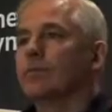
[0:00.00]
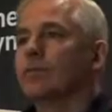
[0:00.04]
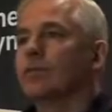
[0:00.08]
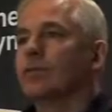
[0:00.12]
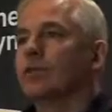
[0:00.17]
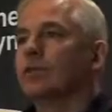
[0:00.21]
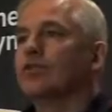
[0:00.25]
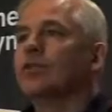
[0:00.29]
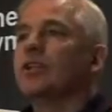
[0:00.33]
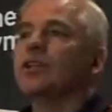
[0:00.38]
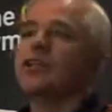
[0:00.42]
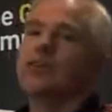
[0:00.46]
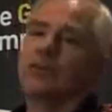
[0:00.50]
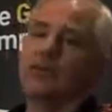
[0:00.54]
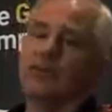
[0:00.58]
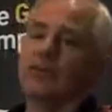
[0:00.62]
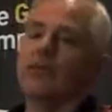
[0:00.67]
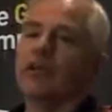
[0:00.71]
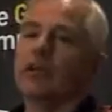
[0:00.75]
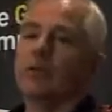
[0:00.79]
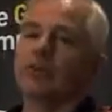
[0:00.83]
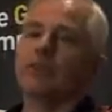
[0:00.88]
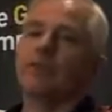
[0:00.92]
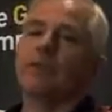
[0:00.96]
So it's easy to
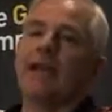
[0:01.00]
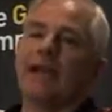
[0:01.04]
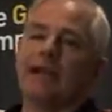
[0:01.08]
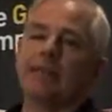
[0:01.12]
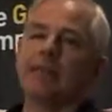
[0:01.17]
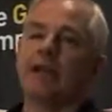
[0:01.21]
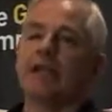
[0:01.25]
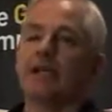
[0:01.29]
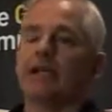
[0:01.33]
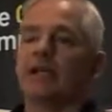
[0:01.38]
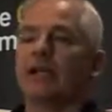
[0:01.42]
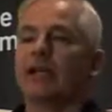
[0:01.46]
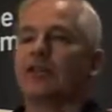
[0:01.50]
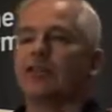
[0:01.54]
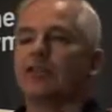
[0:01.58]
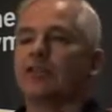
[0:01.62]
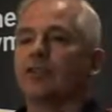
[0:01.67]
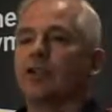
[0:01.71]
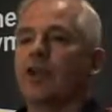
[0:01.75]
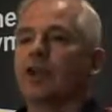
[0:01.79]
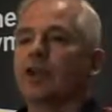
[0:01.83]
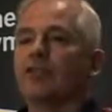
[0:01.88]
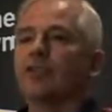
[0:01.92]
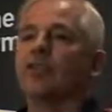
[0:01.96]
figure out what's bank money in our
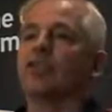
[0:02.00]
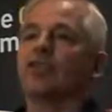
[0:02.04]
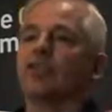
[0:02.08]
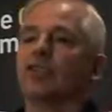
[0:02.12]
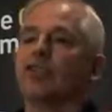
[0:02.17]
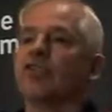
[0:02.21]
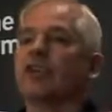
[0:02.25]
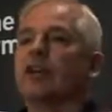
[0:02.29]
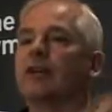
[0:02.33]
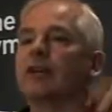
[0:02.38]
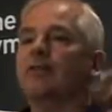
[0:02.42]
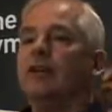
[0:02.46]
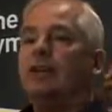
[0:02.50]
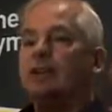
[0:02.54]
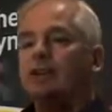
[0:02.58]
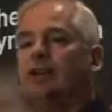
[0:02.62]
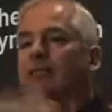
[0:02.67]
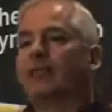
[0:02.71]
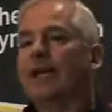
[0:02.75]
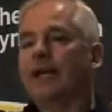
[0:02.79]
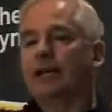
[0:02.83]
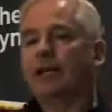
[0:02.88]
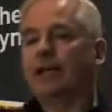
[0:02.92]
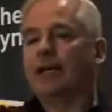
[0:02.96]
society. It's just the stuff in
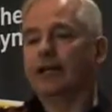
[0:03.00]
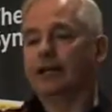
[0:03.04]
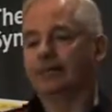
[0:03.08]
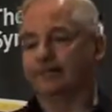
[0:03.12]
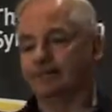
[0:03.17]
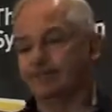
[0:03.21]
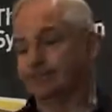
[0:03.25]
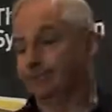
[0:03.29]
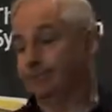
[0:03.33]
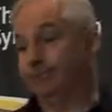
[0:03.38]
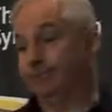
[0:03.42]
your bank account.